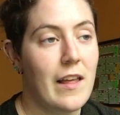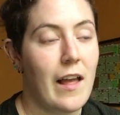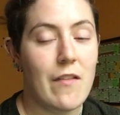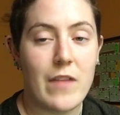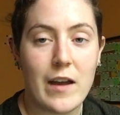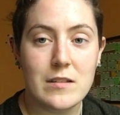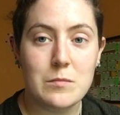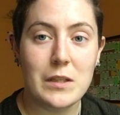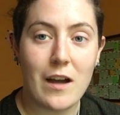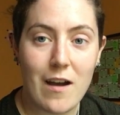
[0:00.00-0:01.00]
And that is
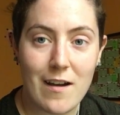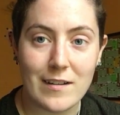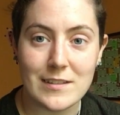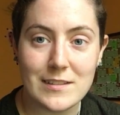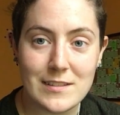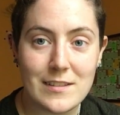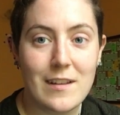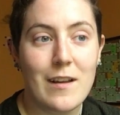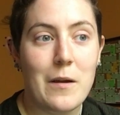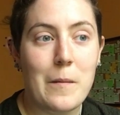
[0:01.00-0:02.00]
because
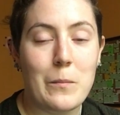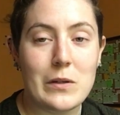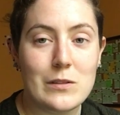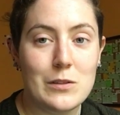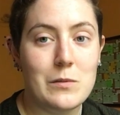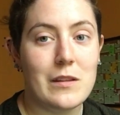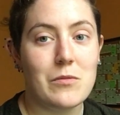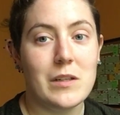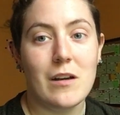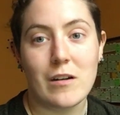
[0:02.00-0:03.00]
book 2 and
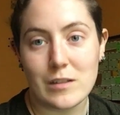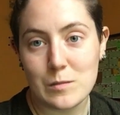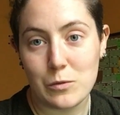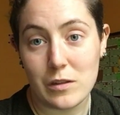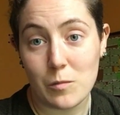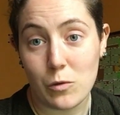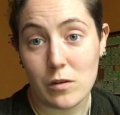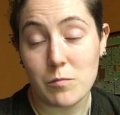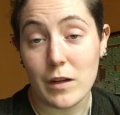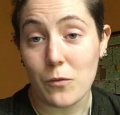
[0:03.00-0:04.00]
3 are exploring more
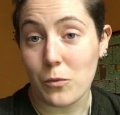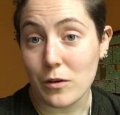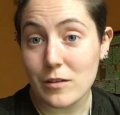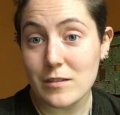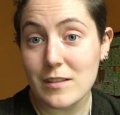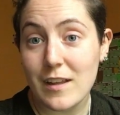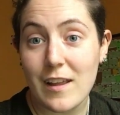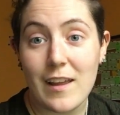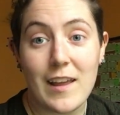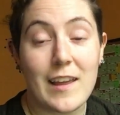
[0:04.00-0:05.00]
of my world,
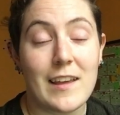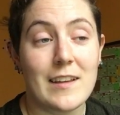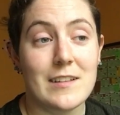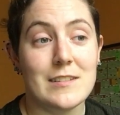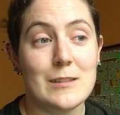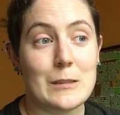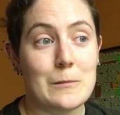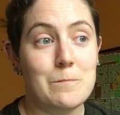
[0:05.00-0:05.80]
and